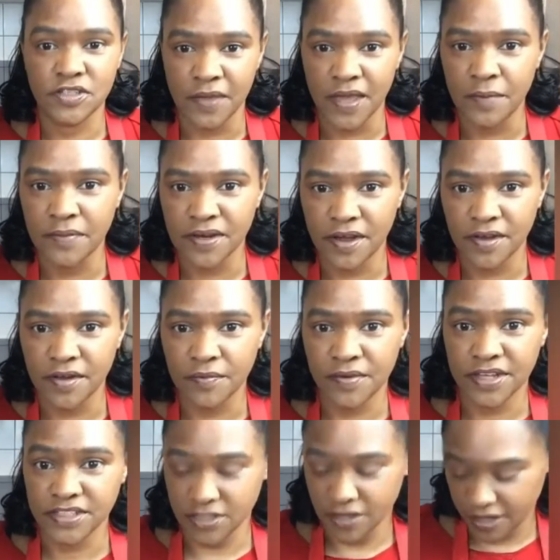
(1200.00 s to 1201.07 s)
make banana
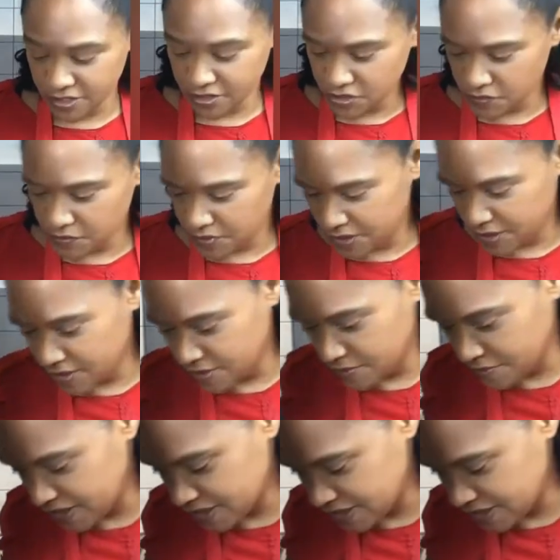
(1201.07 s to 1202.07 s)
bread, so I can do banana bread,